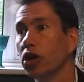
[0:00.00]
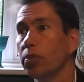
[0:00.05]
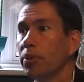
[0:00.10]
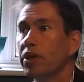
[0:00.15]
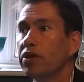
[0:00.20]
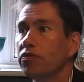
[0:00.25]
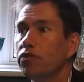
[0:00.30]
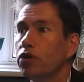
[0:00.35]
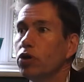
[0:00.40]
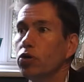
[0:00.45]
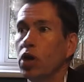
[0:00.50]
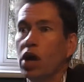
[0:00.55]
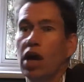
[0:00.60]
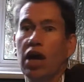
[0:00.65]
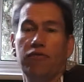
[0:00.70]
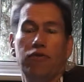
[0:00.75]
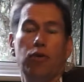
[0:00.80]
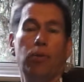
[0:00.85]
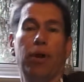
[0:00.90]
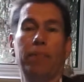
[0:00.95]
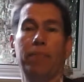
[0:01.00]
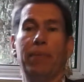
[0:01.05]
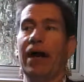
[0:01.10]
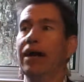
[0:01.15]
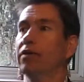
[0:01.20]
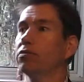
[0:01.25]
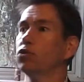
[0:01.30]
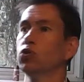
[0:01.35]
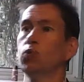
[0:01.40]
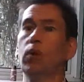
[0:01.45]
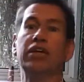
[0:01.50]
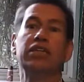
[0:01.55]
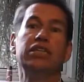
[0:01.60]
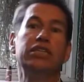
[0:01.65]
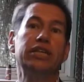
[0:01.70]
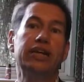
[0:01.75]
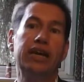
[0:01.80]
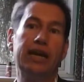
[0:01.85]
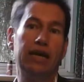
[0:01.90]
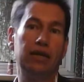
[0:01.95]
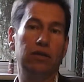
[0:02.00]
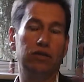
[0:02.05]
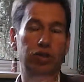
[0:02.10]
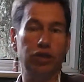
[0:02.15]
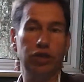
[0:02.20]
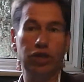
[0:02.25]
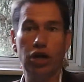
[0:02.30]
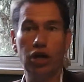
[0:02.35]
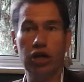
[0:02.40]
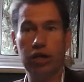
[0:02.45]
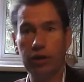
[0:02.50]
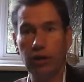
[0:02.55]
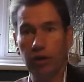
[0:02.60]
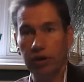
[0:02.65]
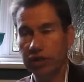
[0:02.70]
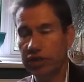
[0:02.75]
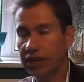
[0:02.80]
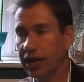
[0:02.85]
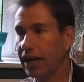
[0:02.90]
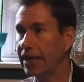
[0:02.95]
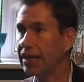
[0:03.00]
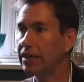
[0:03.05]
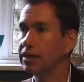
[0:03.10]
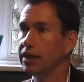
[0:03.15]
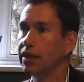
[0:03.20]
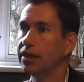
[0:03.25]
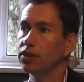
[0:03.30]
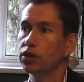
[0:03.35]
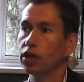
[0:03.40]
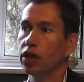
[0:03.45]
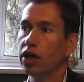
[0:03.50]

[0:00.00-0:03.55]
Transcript: I mean, if you went back 20 years to the early 1980s,